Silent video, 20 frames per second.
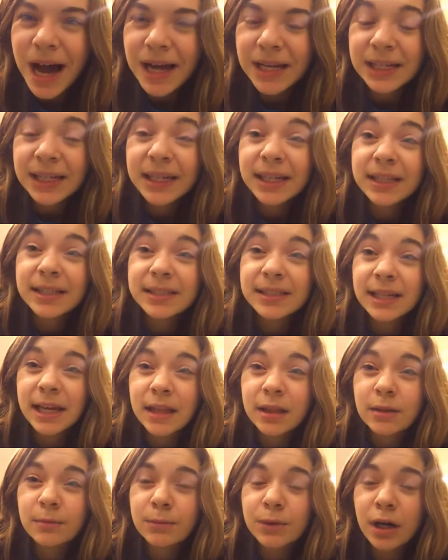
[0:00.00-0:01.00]
adding
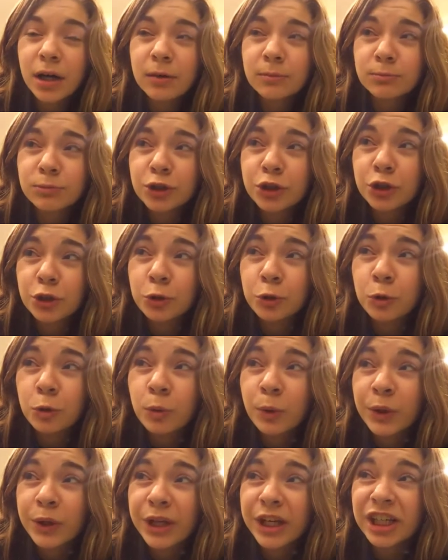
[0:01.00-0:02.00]
xanthan gum
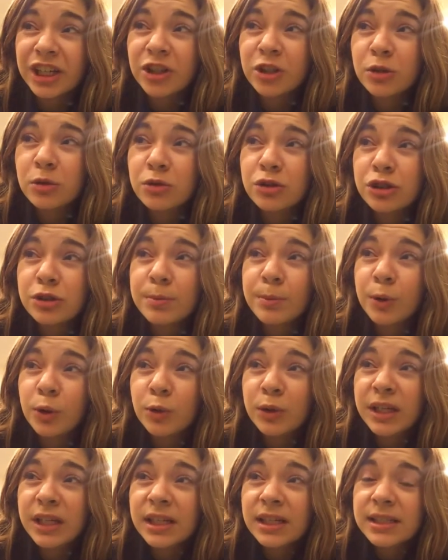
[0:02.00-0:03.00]
to like huge
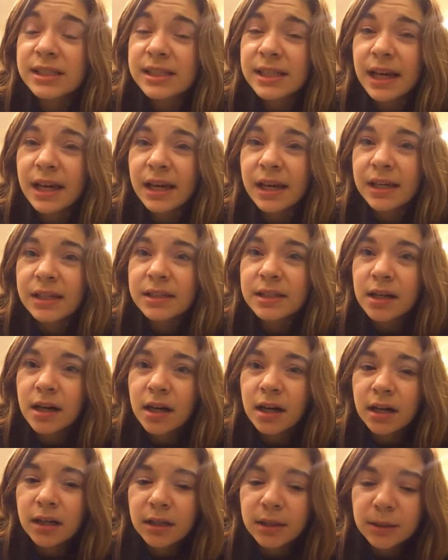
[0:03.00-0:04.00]
smoothies and
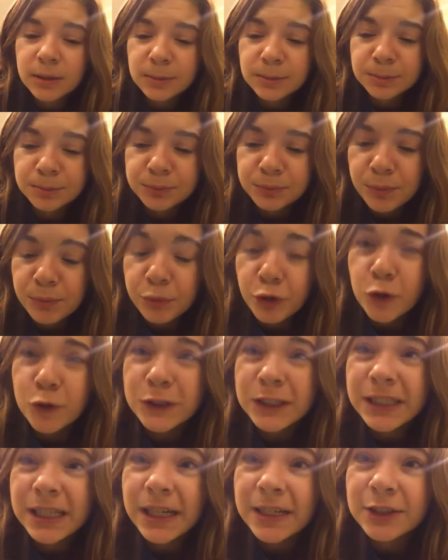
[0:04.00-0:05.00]

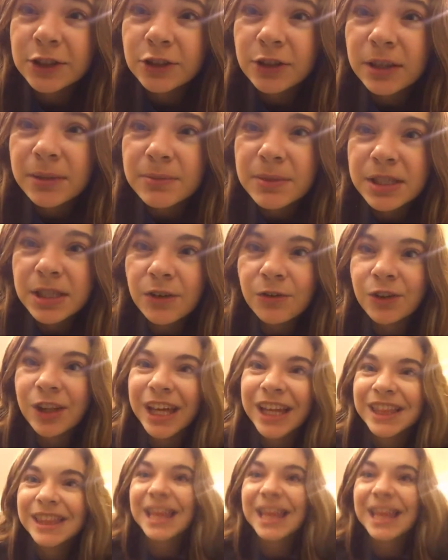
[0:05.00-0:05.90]
protein ice cream, stuff like